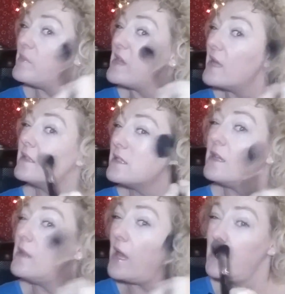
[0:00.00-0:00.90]
And because it's
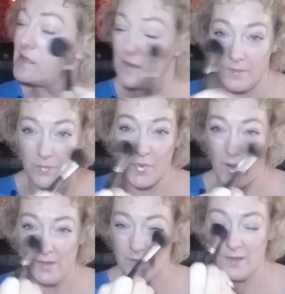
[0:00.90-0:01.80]
a light
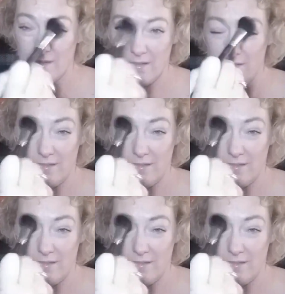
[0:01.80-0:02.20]
bronzer,